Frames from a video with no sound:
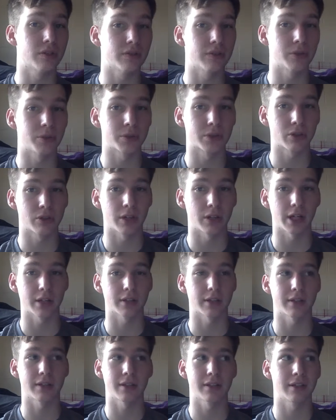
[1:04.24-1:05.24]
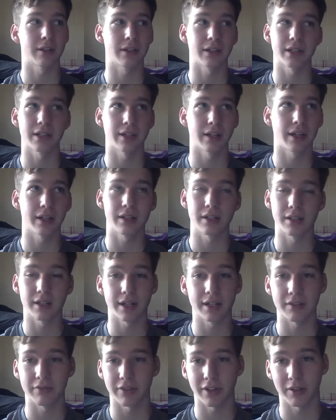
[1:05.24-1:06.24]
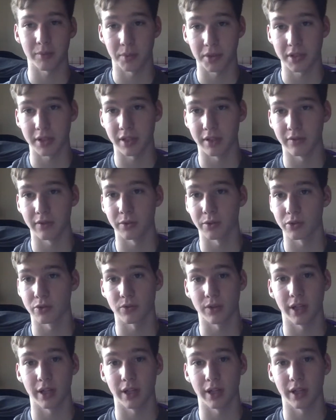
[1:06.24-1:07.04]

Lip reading: of it was correct. I think like 90-95% of it was